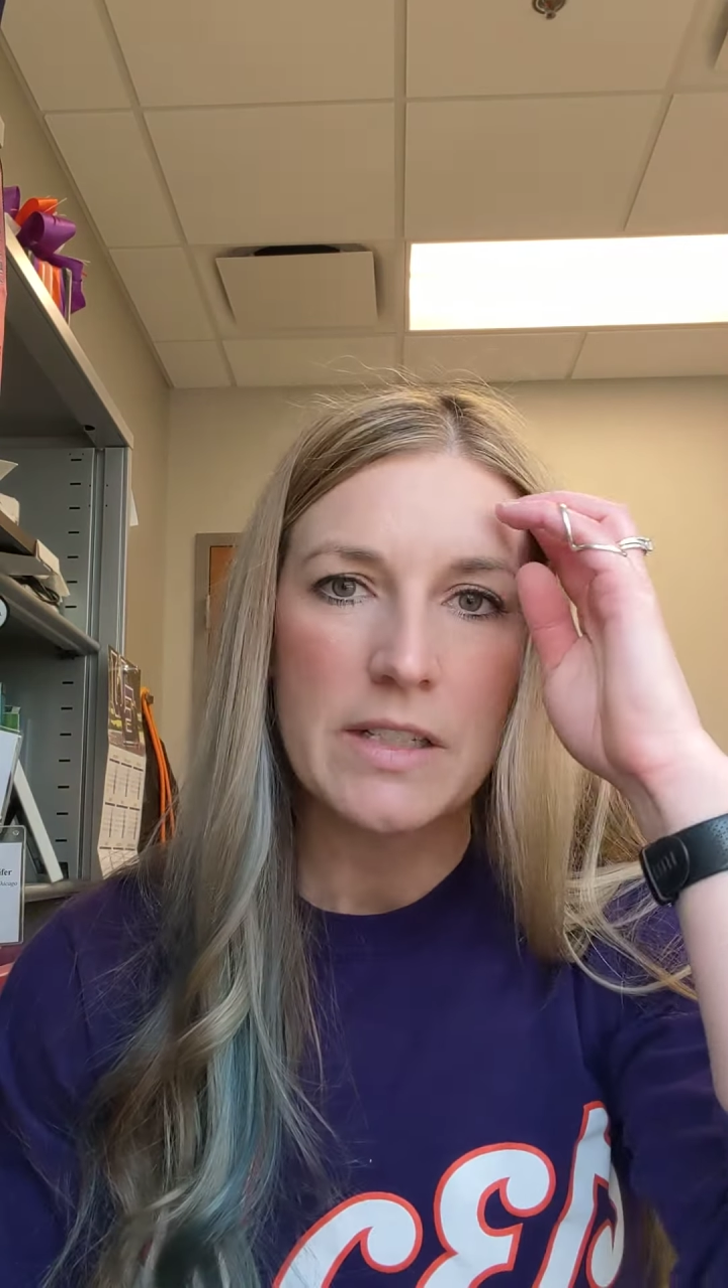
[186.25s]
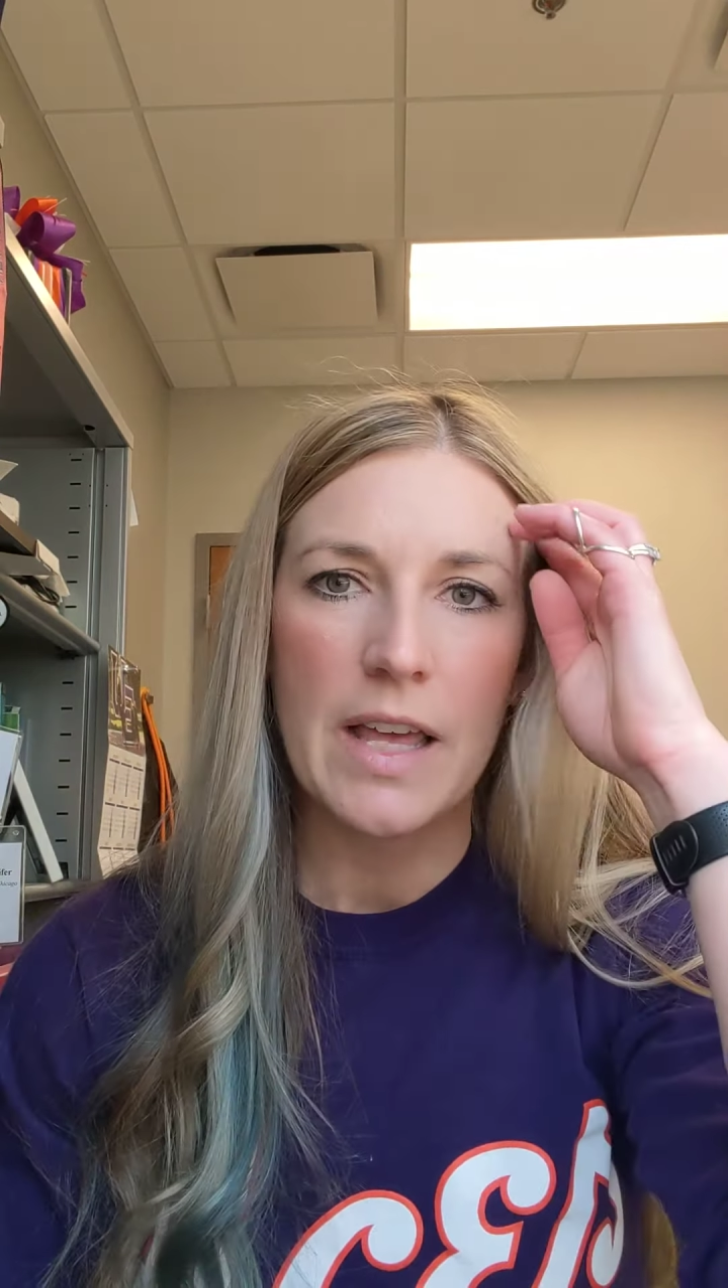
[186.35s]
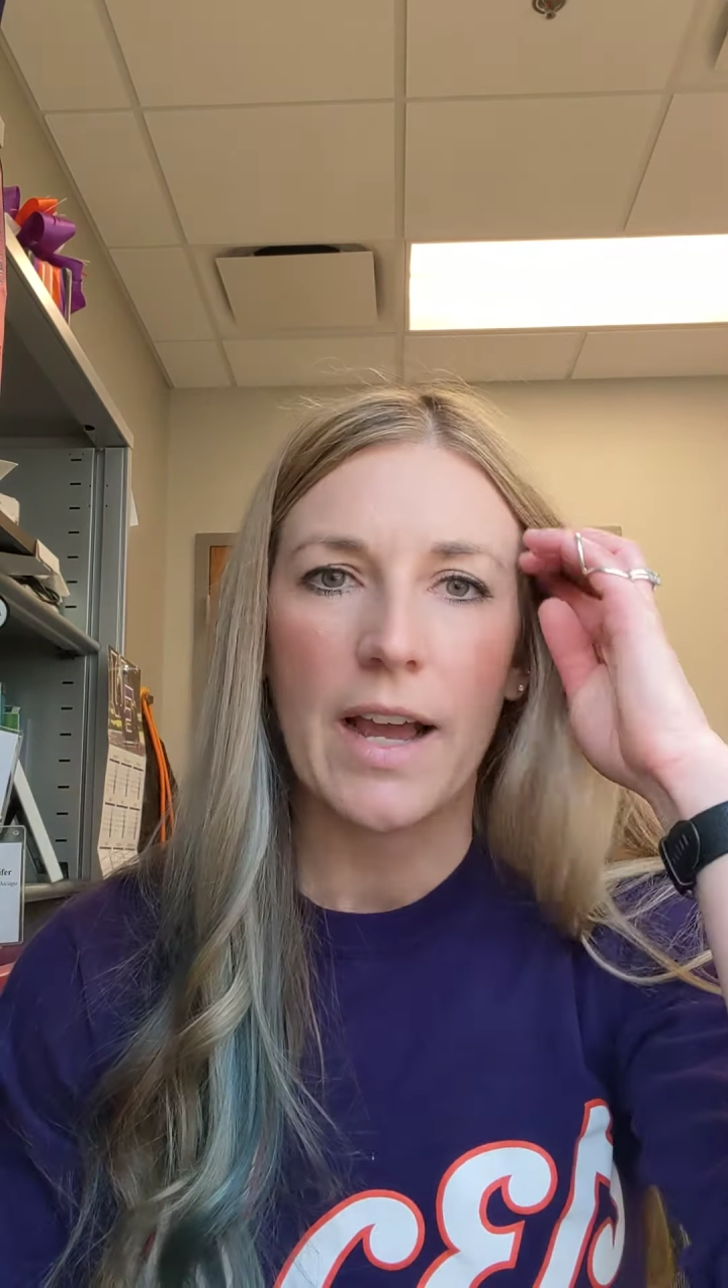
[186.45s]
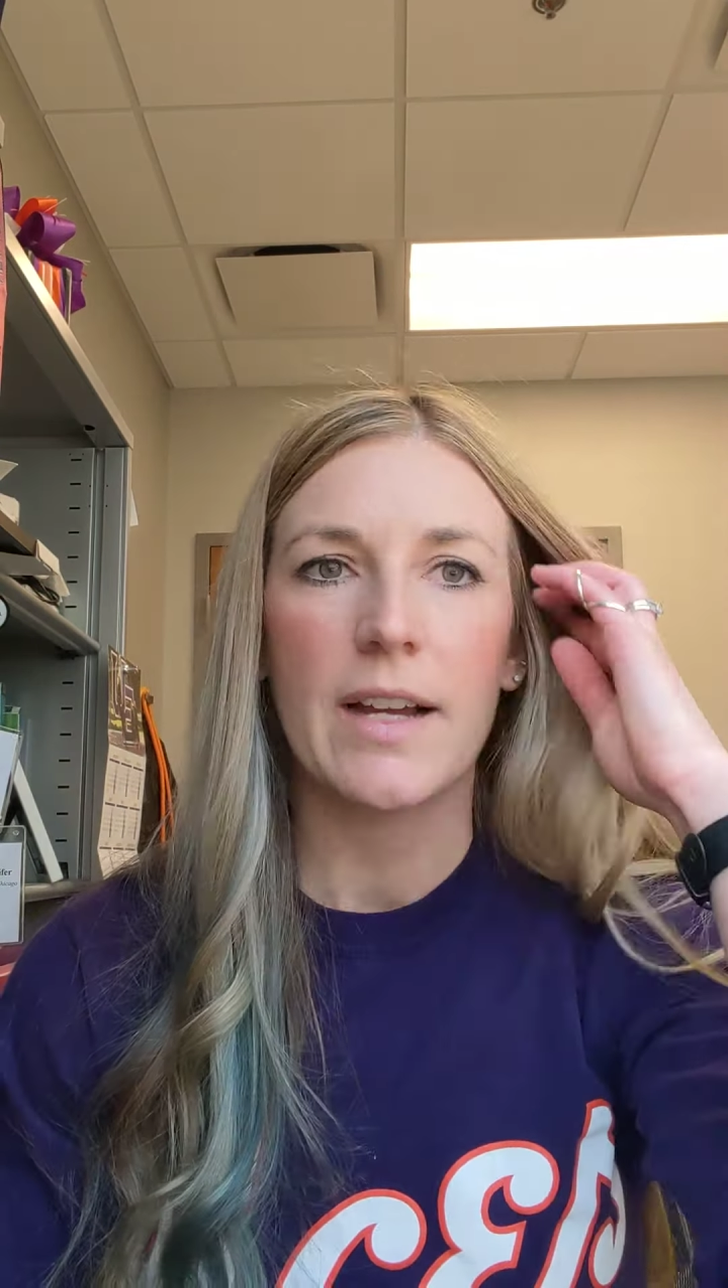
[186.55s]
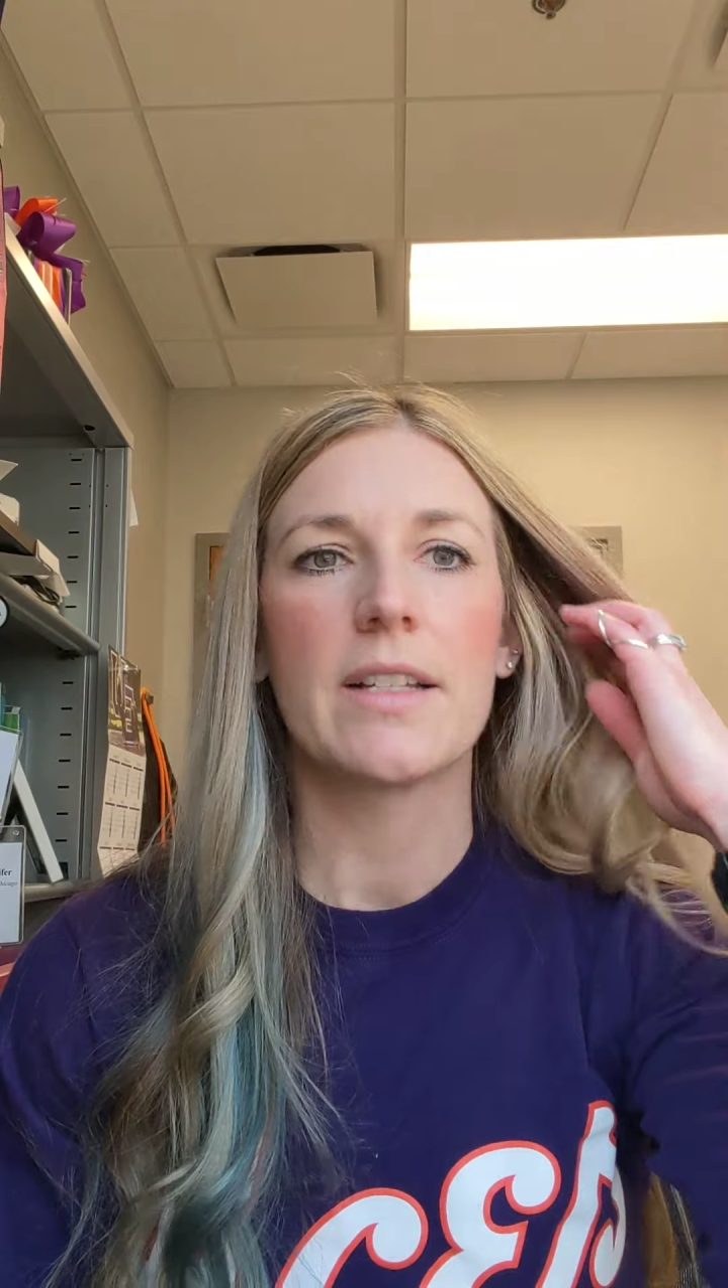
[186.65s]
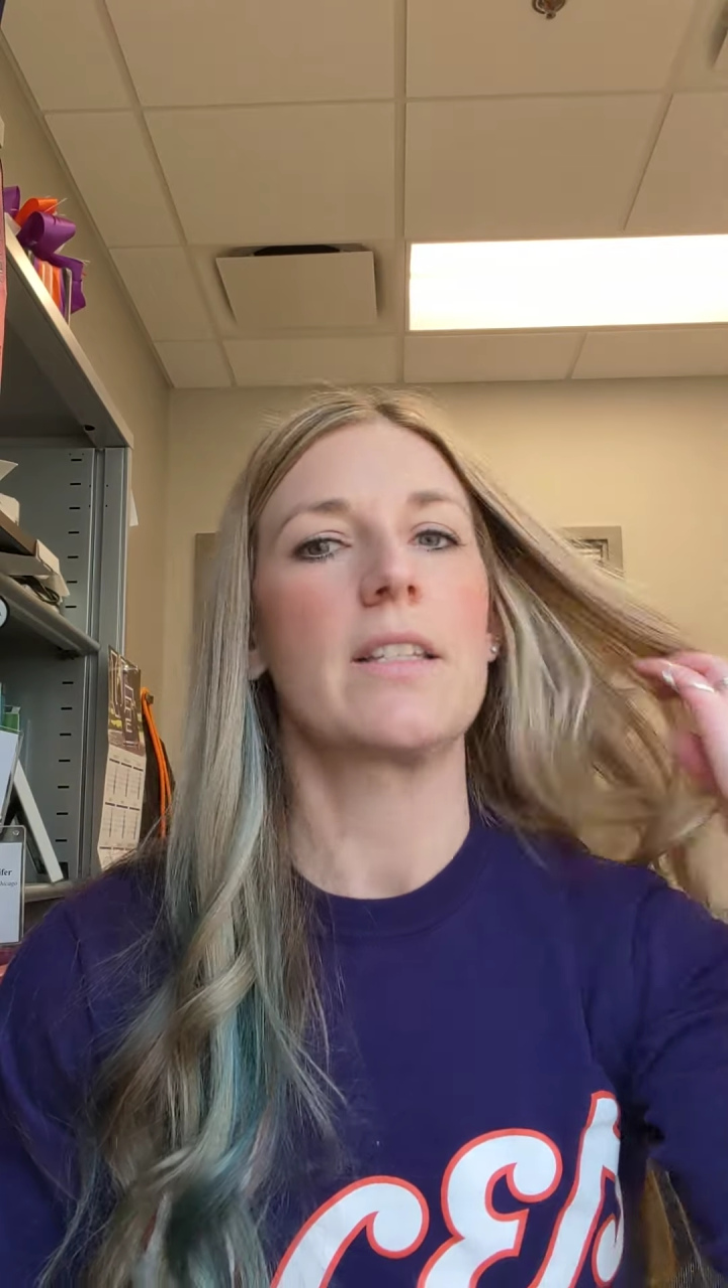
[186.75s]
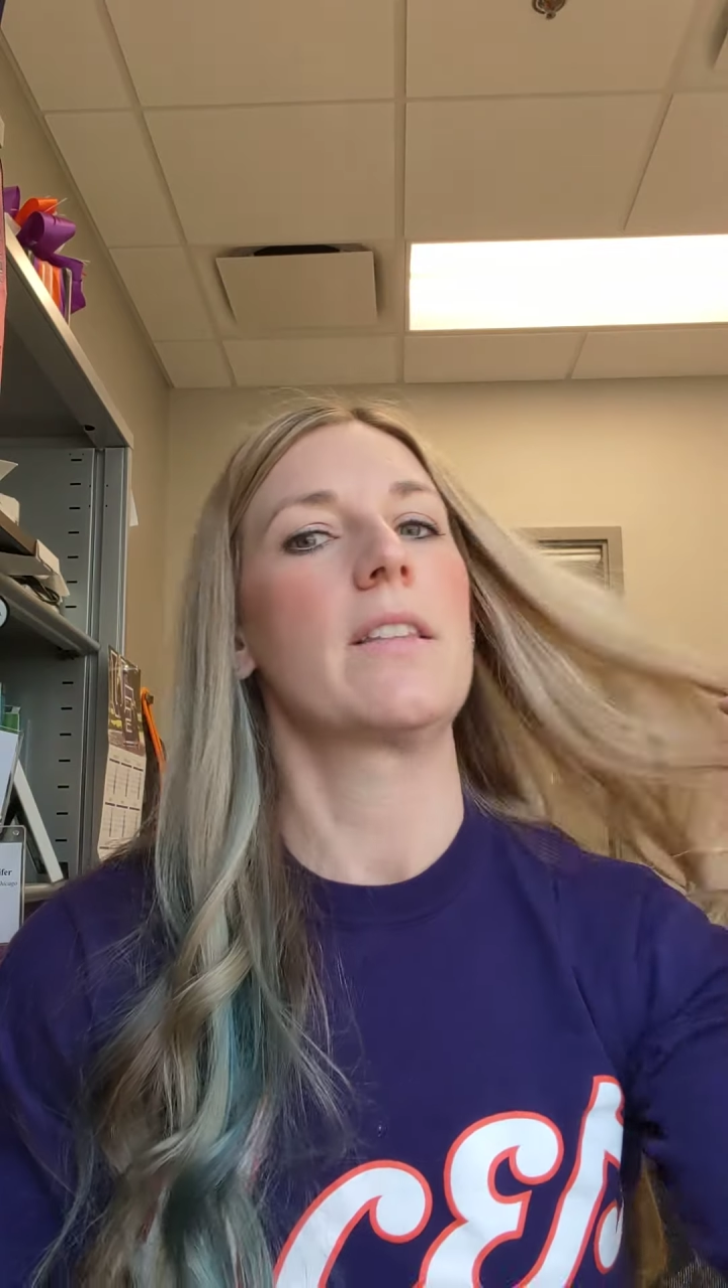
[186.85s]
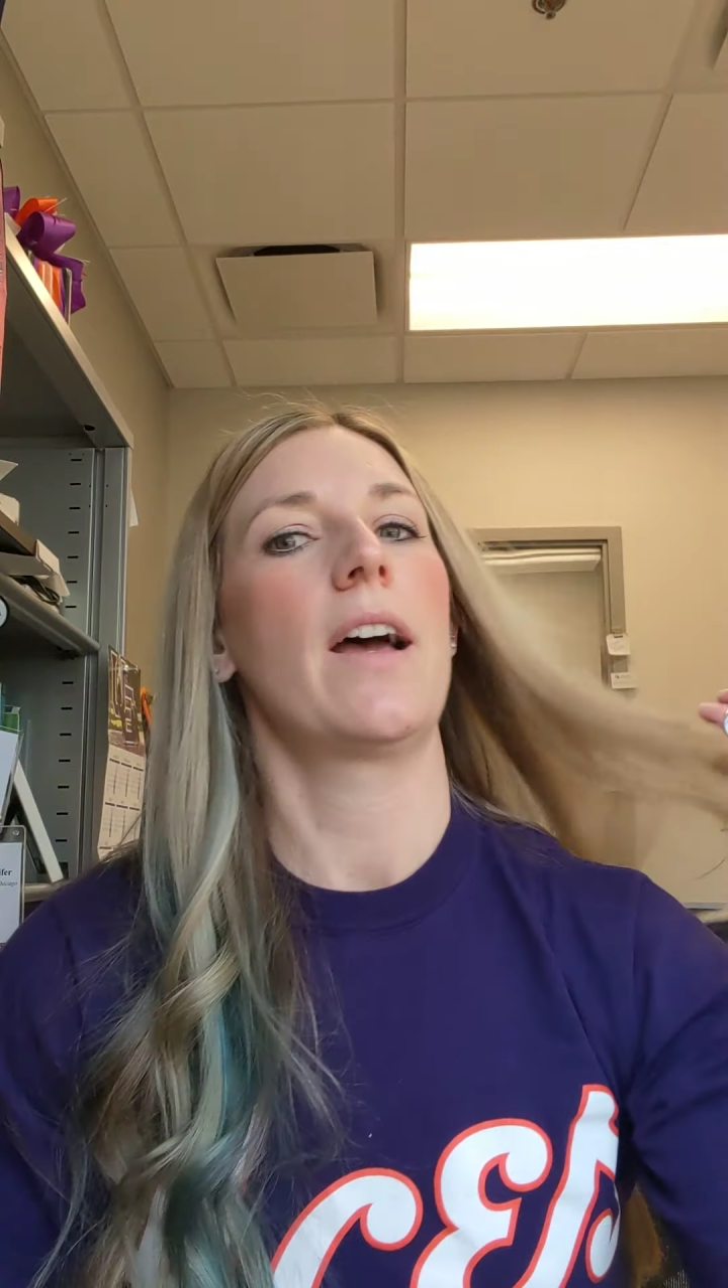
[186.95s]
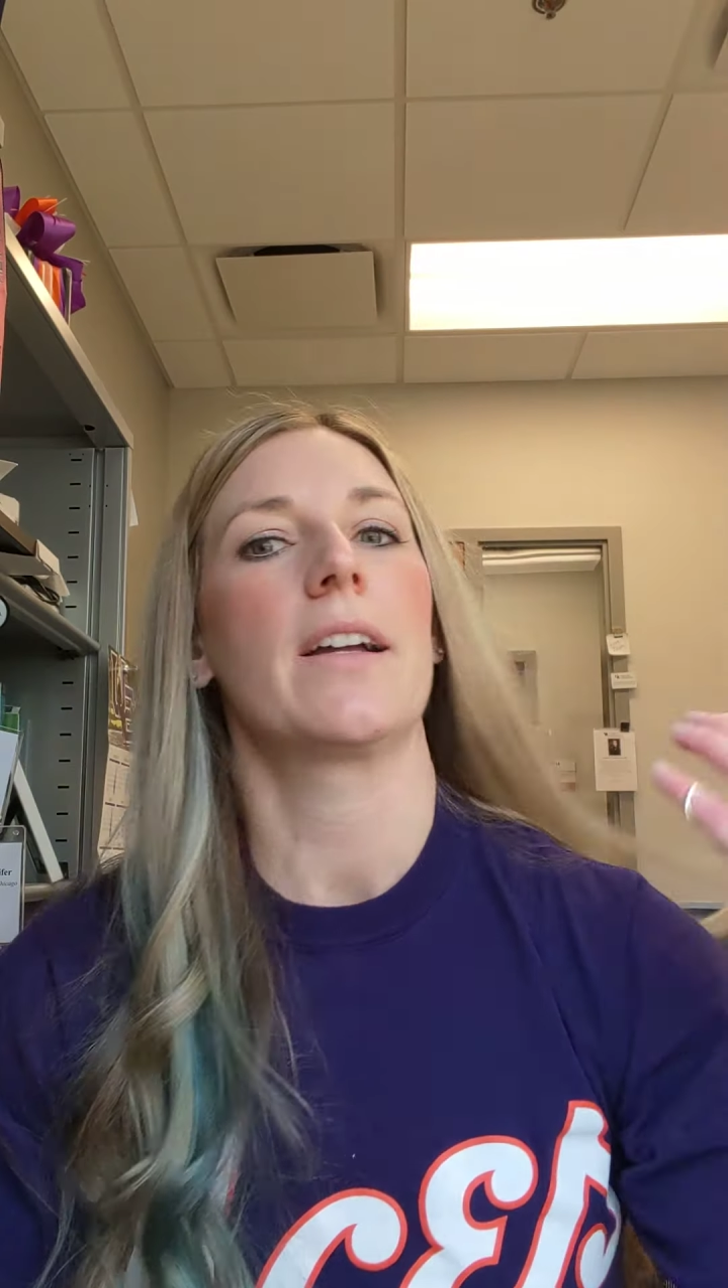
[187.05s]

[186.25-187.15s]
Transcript: is that